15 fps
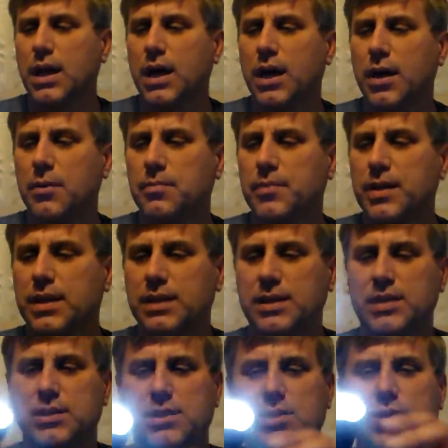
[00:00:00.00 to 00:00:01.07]
Um,
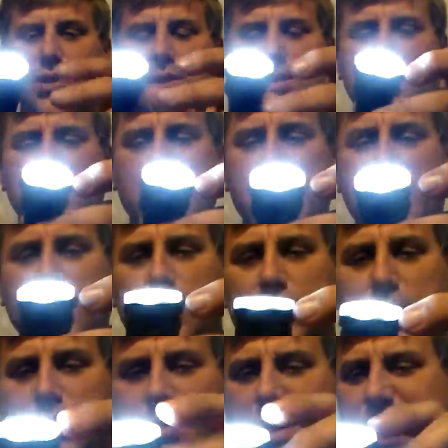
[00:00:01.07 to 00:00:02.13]
this is just
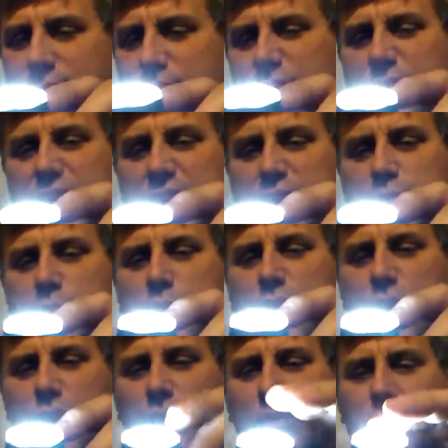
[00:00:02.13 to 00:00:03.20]
attached. It, it fits
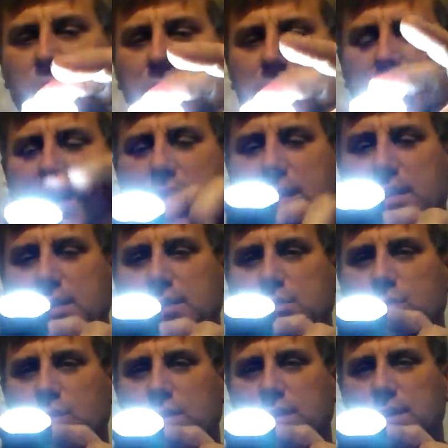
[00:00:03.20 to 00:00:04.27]
perfect on
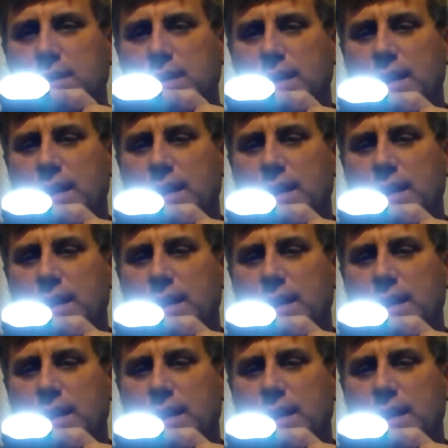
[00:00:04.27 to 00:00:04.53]
this one.